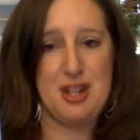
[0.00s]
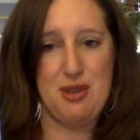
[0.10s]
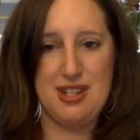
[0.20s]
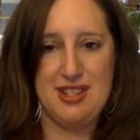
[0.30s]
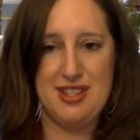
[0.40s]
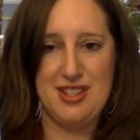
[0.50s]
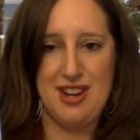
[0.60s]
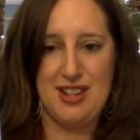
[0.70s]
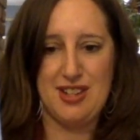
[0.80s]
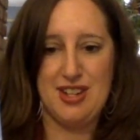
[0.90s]
Going to the
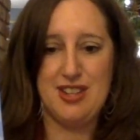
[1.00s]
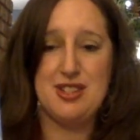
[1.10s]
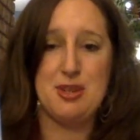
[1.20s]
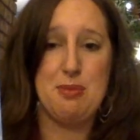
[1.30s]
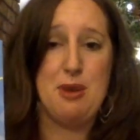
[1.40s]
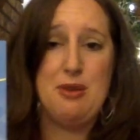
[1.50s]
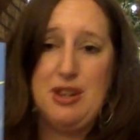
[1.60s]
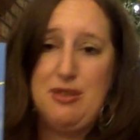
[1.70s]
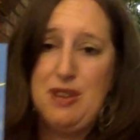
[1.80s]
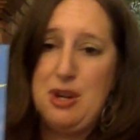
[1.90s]
Doctor. These are
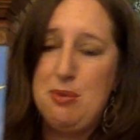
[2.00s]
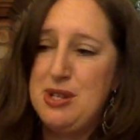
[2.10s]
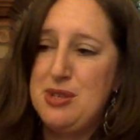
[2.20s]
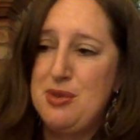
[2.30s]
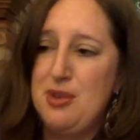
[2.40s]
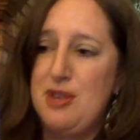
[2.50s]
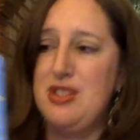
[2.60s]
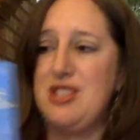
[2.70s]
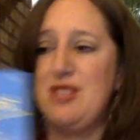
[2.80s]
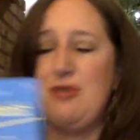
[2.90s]
perfect for your preschooler
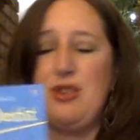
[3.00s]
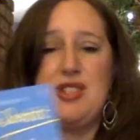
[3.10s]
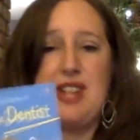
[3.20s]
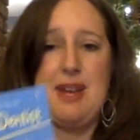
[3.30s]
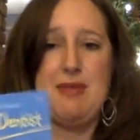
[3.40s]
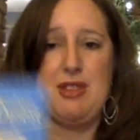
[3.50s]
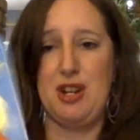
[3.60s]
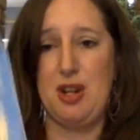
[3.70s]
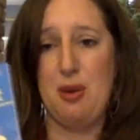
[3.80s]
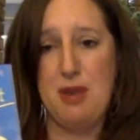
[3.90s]
if it's the first time that
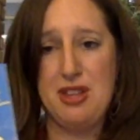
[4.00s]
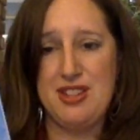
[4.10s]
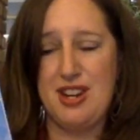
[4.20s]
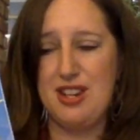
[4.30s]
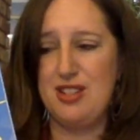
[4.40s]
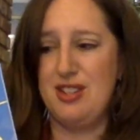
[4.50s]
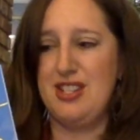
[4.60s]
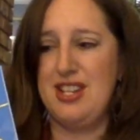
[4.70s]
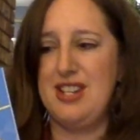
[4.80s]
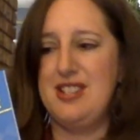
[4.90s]
they're going to the doctor or
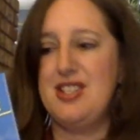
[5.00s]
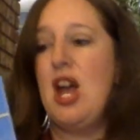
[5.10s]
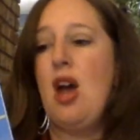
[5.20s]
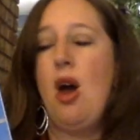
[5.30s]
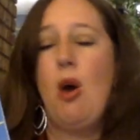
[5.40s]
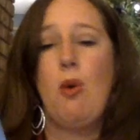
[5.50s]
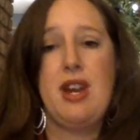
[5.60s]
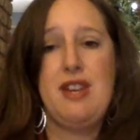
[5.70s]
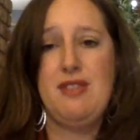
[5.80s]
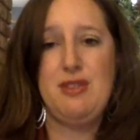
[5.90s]
dentist,
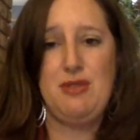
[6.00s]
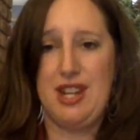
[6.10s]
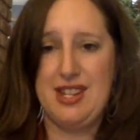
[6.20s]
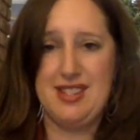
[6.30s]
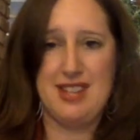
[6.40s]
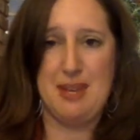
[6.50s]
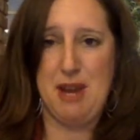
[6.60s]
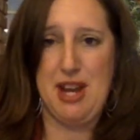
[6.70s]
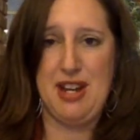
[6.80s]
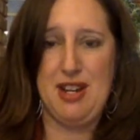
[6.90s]
or even for kids like
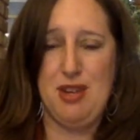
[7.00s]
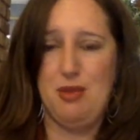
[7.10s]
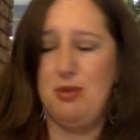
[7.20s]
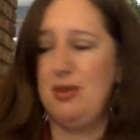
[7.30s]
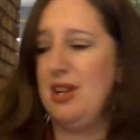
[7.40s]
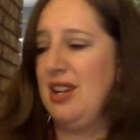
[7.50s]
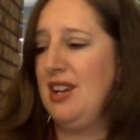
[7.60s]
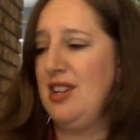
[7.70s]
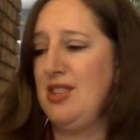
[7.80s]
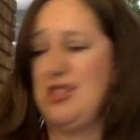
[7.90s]
mine who
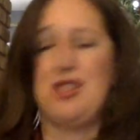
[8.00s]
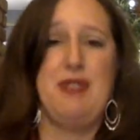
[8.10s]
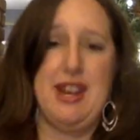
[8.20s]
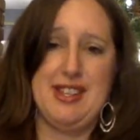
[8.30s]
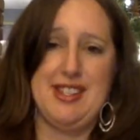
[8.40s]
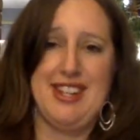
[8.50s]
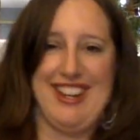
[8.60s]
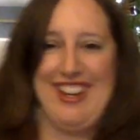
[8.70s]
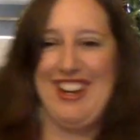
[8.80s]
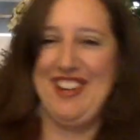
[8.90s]
just are
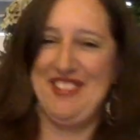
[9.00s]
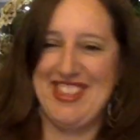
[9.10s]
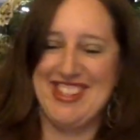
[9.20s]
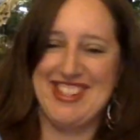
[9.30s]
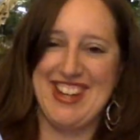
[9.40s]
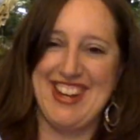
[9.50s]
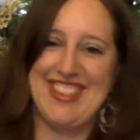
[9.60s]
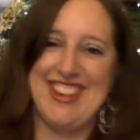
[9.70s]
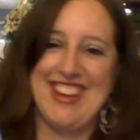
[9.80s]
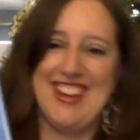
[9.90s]
fascinated with this kind
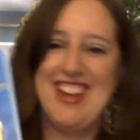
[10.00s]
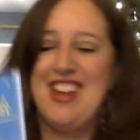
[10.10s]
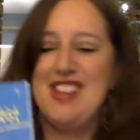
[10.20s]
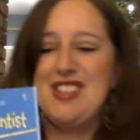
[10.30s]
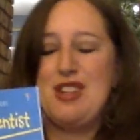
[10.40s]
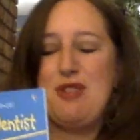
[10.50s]
of thing. So